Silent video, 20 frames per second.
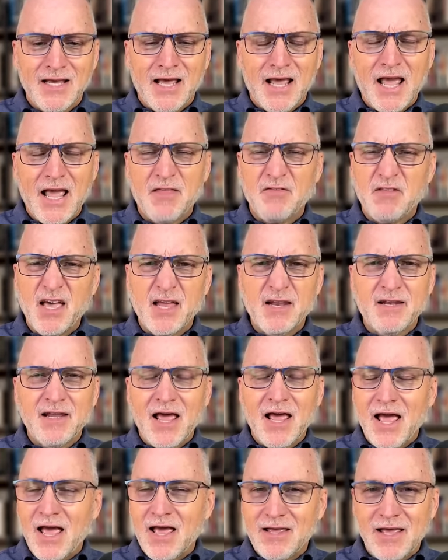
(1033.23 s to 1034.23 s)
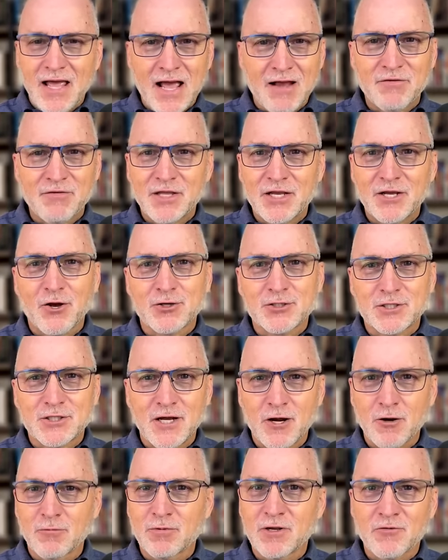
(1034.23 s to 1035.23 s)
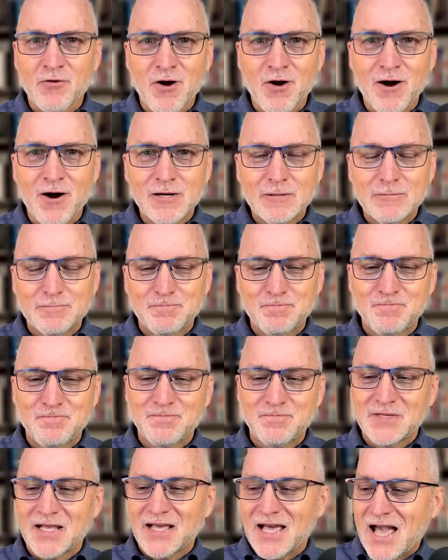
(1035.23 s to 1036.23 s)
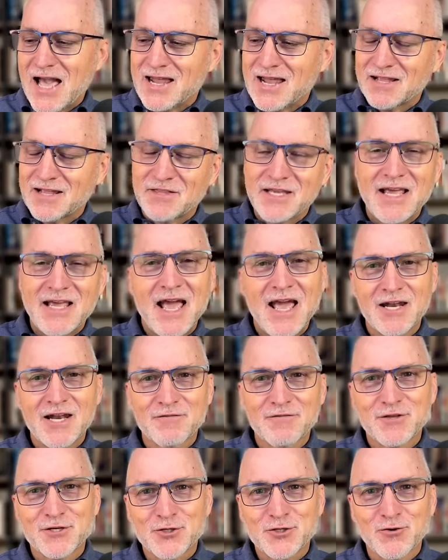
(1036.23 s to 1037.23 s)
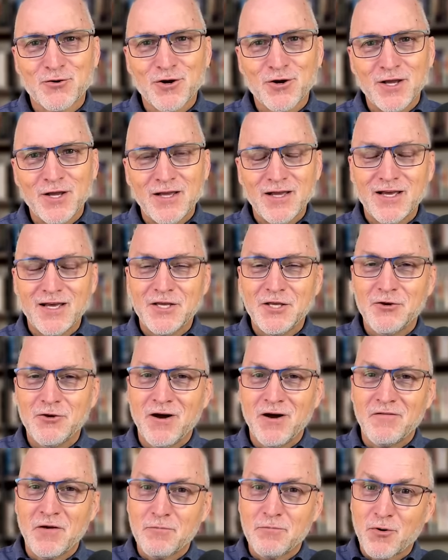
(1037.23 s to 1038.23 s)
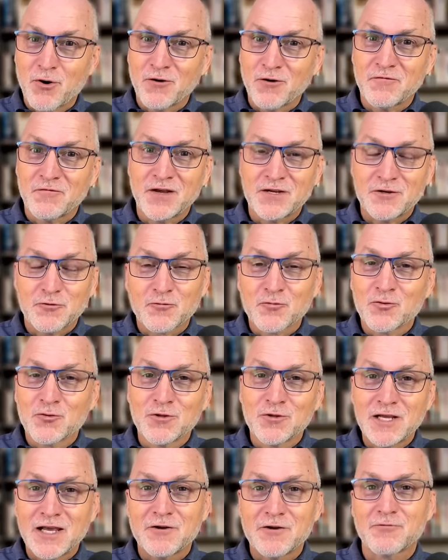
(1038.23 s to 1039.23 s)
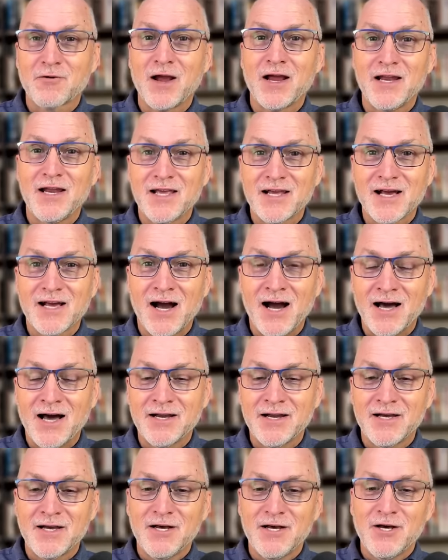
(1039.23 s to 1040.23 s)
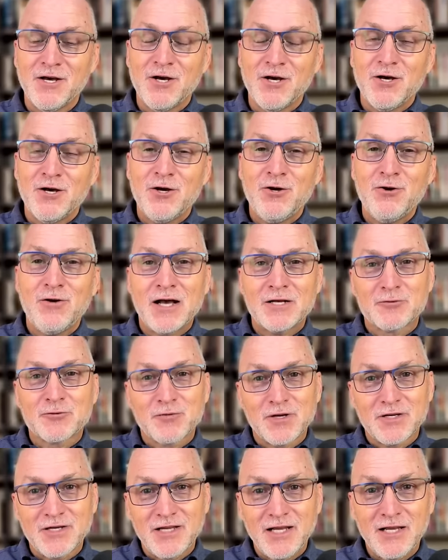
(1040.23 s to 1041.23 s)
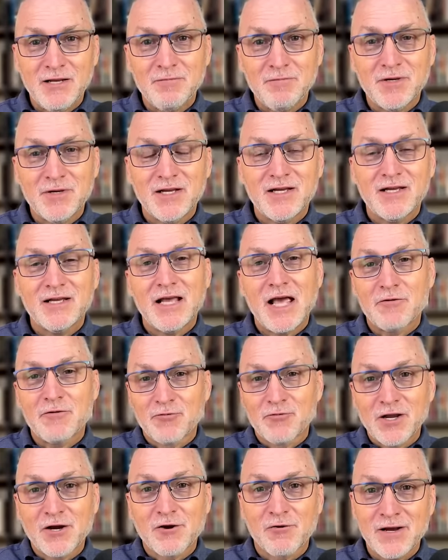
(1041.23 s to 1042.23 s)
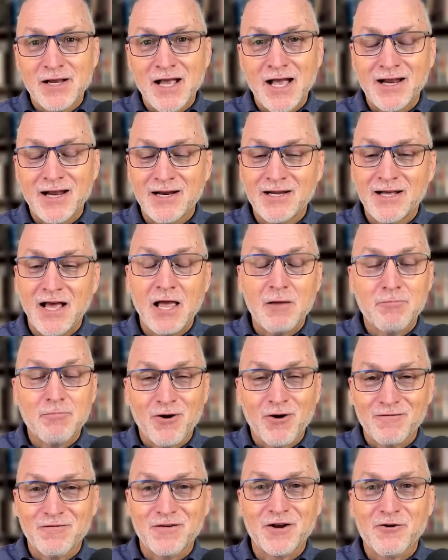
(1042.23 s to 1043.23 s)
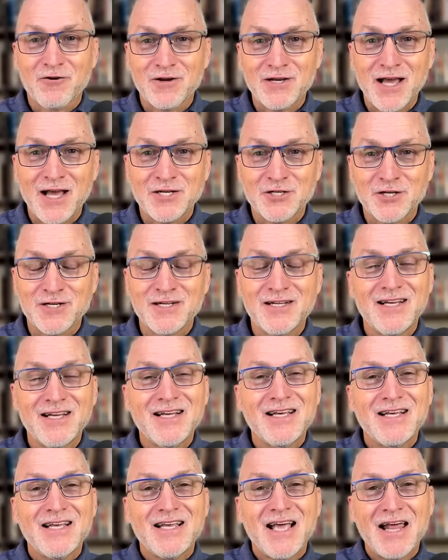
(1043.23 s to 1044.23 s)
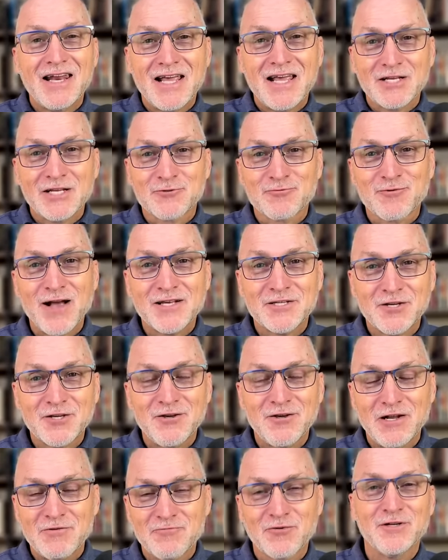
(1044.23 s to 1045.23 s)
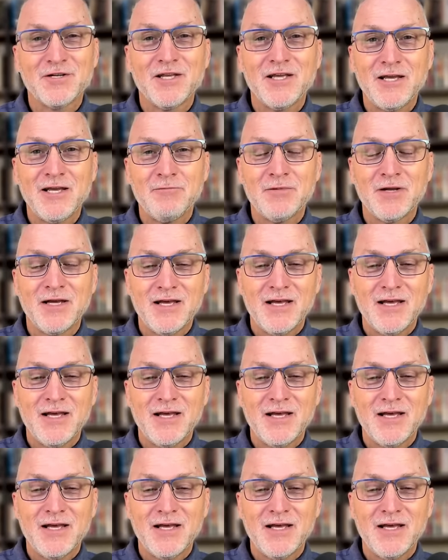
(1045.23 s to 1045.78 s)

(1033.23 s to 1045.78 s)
And then everything goes terribly wrong. And at the end of the story, you have a perfect ruling and reigning God who has redeemed and recreated a perfect creation, and he has rescued and redeemed